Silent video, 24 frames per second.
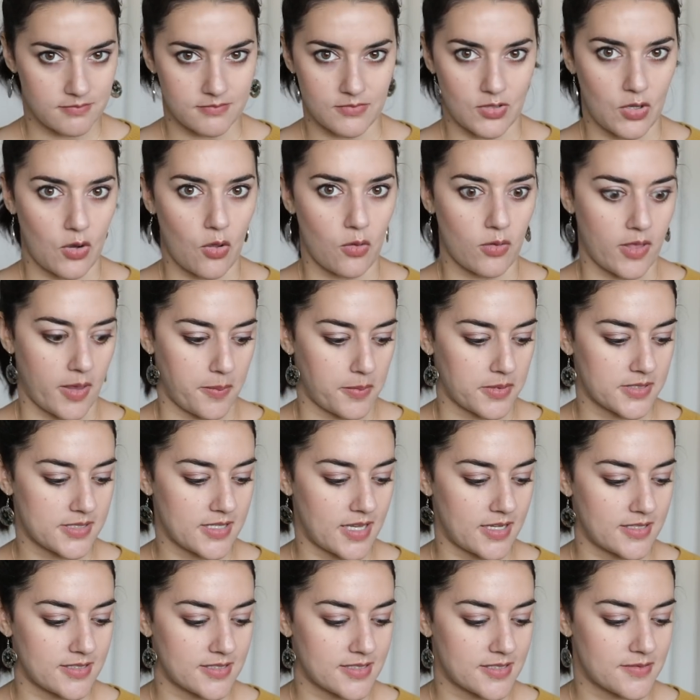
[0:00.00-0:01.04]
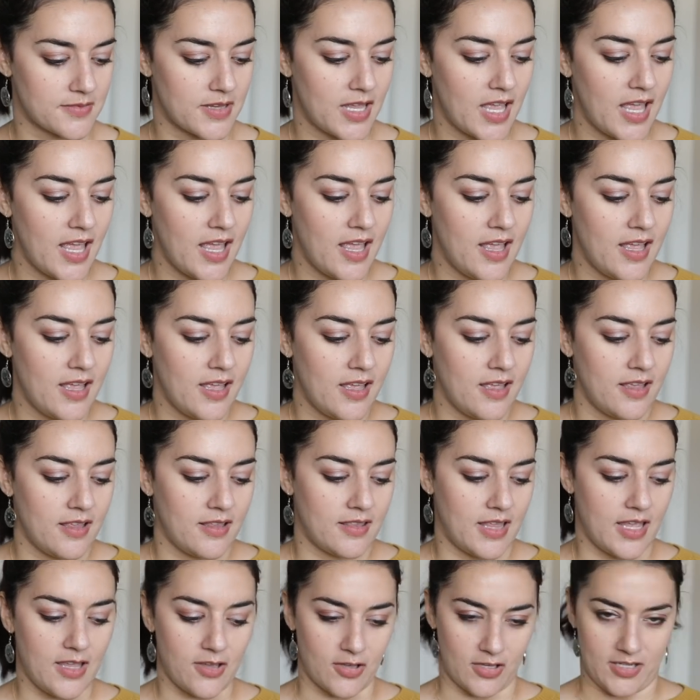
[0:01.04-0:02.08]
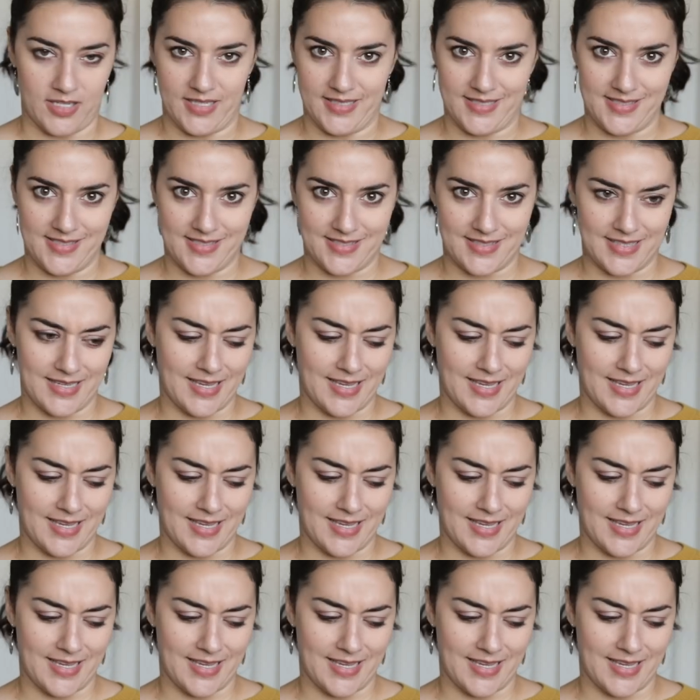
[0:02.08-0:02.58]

No labor signs. Thank goodness.